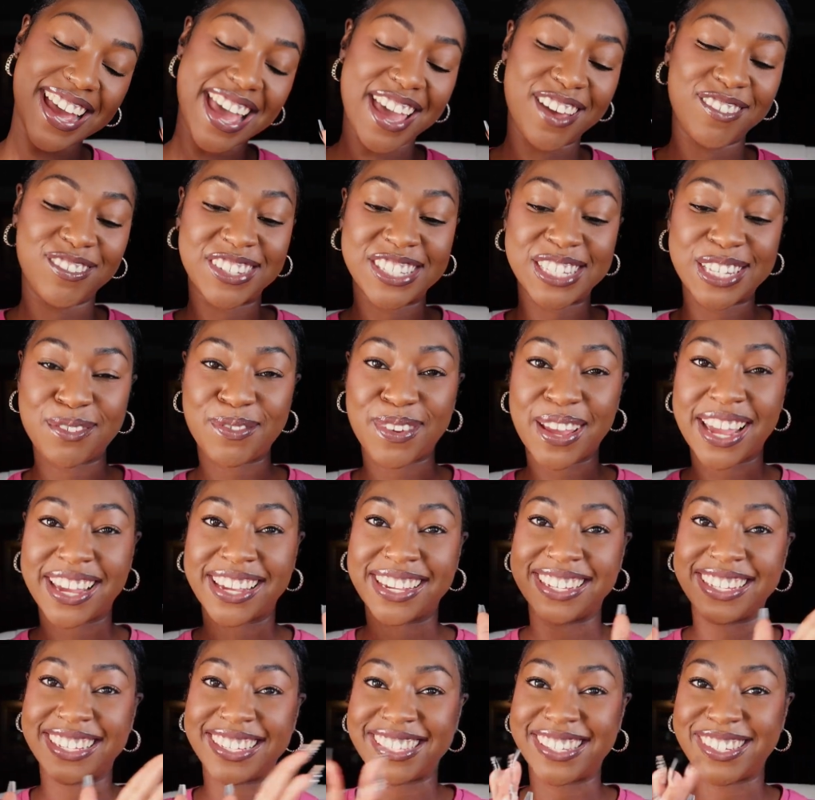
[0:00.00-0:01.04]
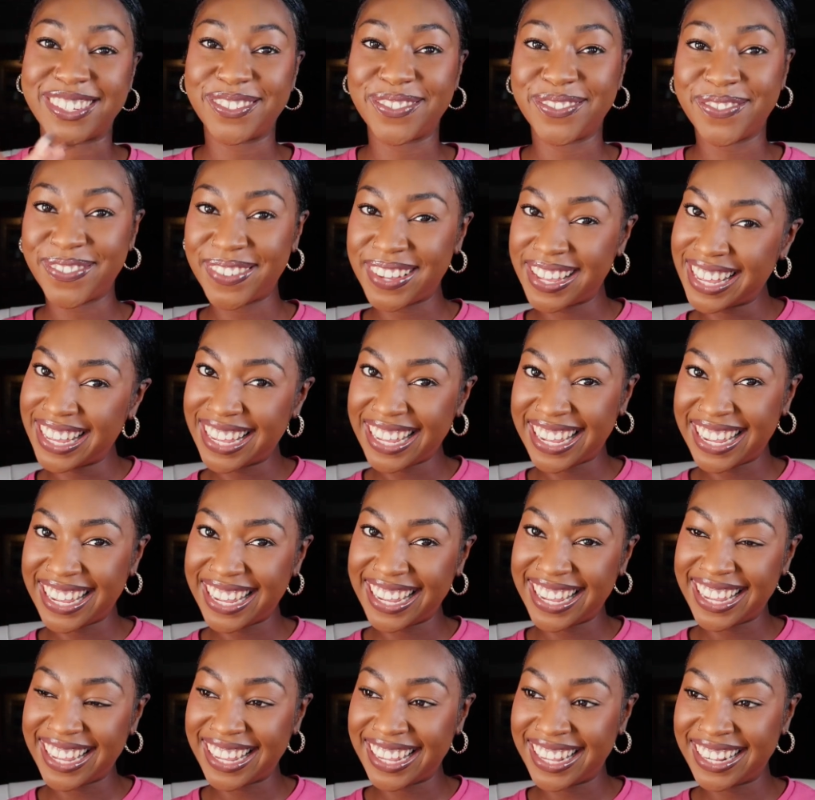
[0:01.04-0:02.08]
Hey, what's up? How you
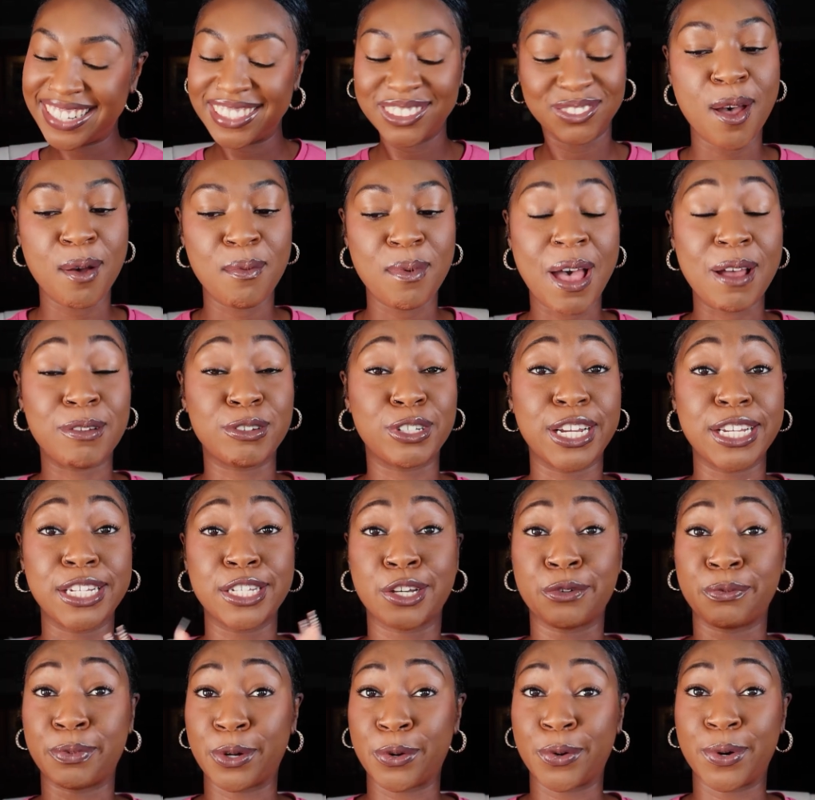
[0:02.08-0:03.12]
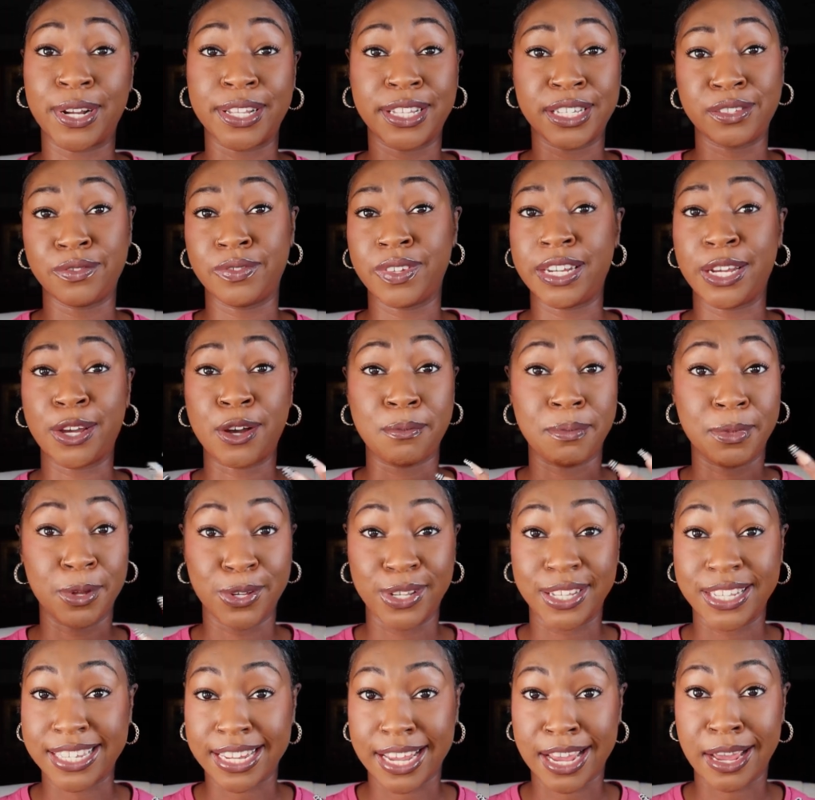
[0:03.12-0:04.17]
doing? I've tried to record this video a
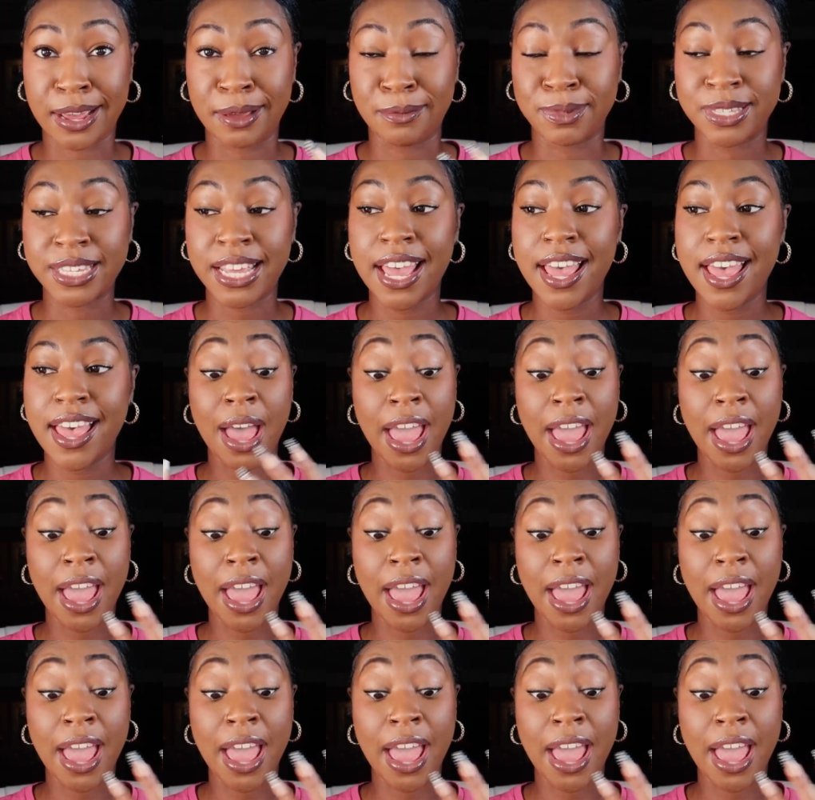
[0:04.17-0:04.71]
million times.